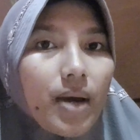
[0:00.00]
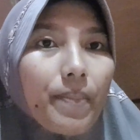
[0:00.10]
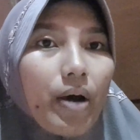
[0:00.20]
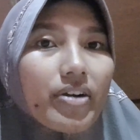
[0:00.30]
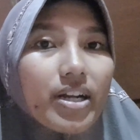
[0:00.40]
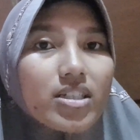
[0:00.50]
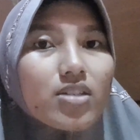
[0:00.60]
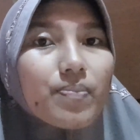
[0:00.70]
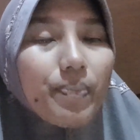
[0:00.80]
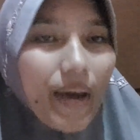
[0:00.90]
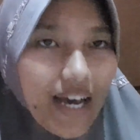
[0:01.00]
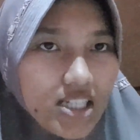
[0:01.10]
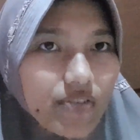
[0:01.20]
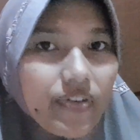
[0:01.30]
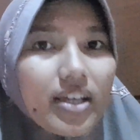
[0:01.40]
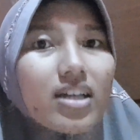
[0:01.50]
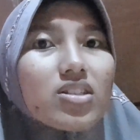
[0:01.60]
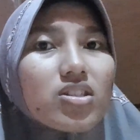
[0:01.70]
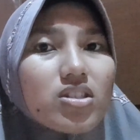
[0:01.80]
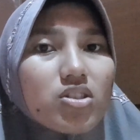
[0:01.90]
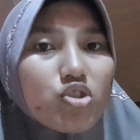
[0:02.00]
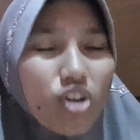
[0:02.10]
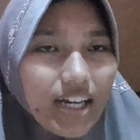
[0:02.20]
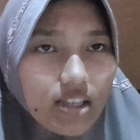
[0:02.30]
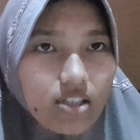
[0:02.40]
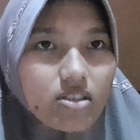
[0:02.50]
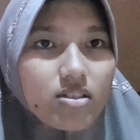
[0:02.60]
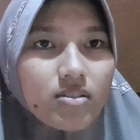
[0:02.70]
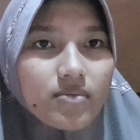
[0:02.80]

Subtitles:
about the specific struggles.